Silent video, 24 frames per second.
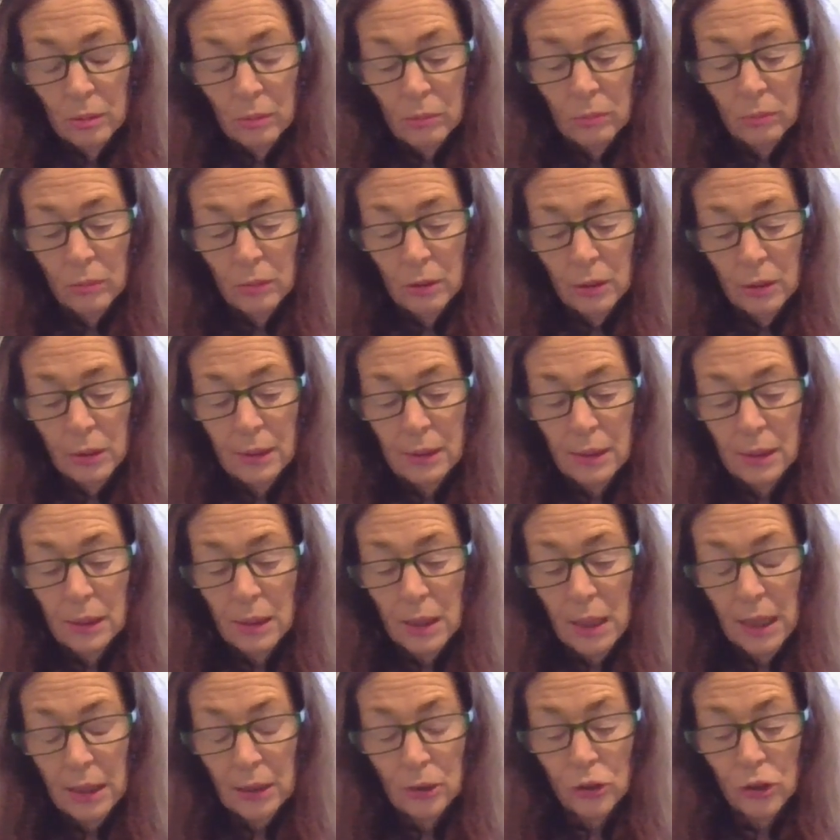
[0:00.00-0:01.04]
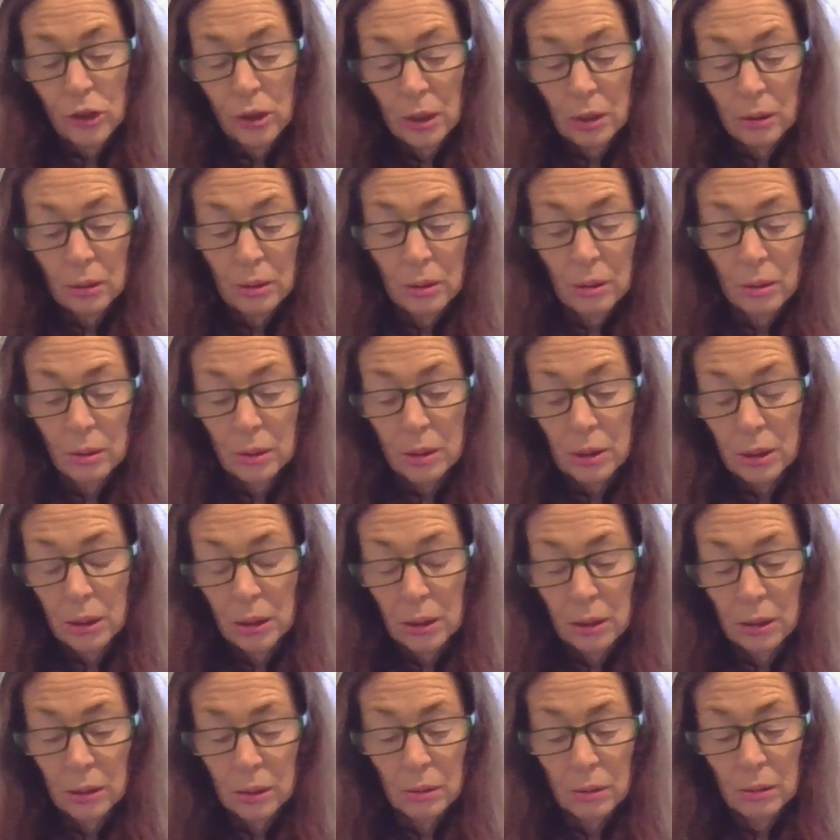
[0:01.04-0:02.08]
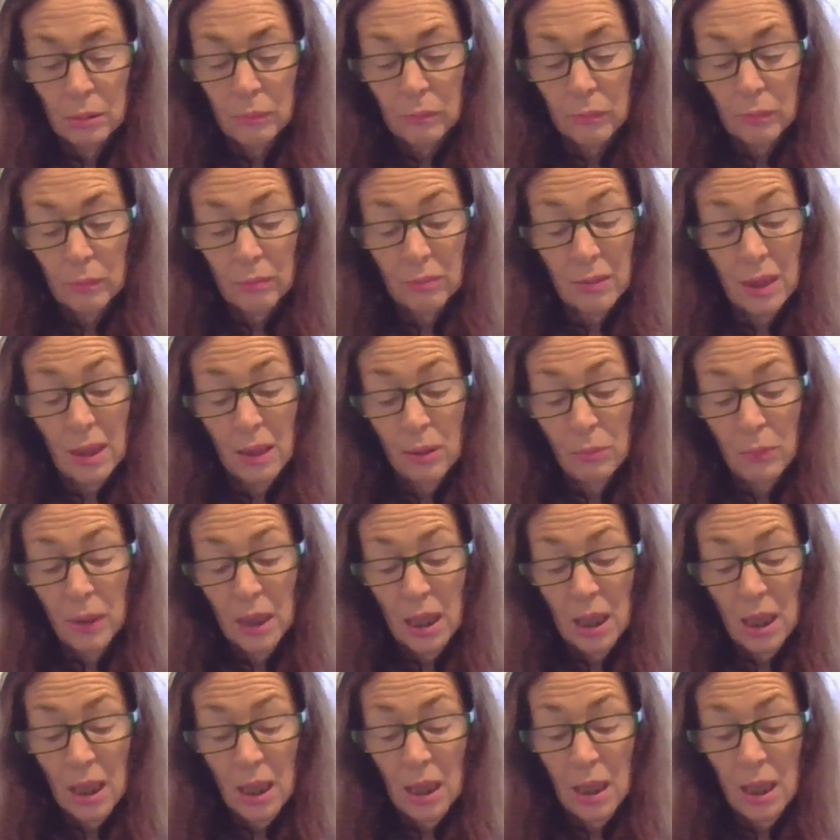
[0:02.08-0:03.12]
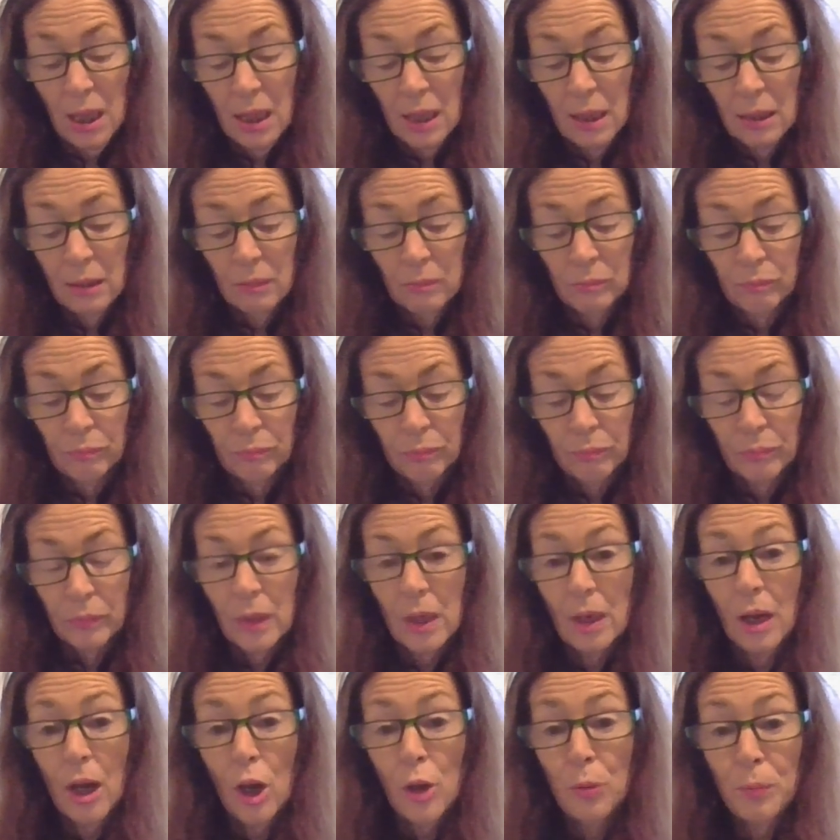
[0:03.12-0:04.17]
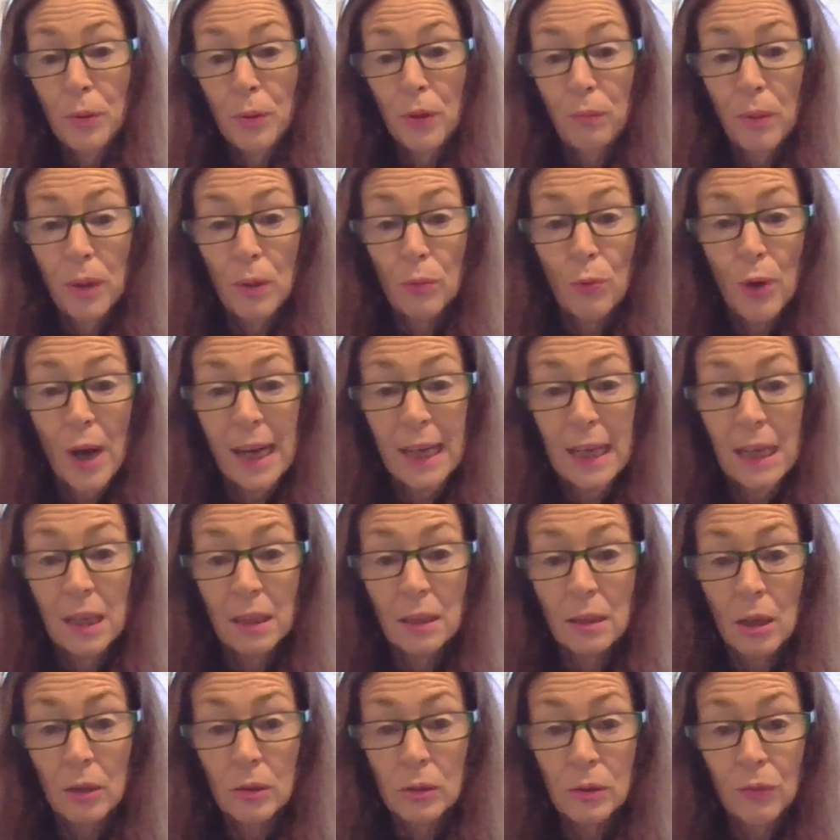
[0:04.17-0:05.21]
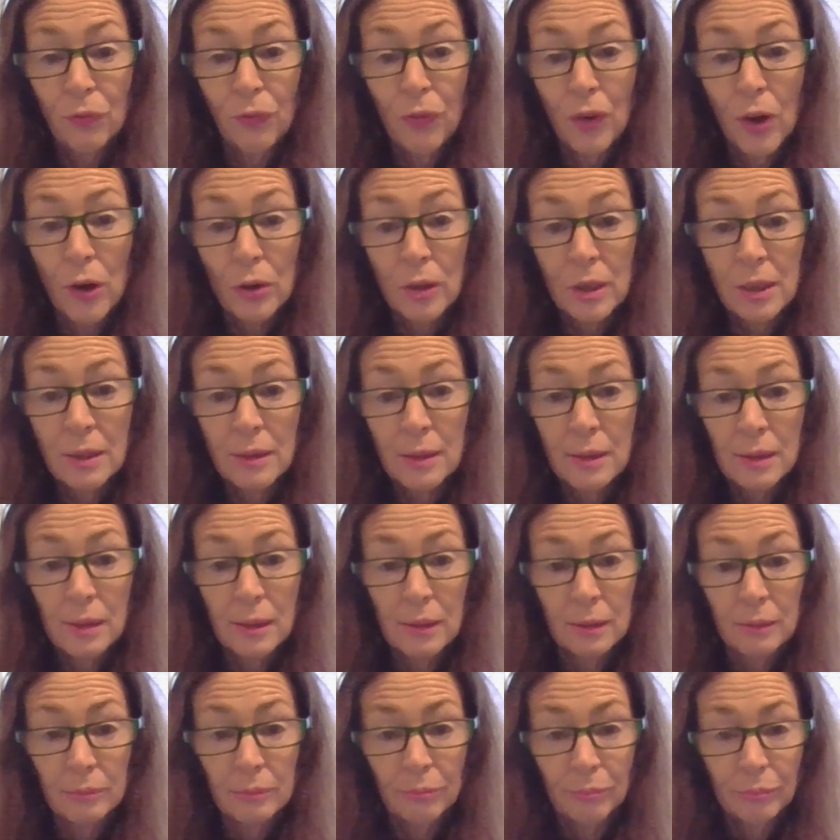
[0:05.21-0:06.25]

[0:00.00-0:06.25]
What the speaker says: what has nature got coming here? I hope you've been raking those forests.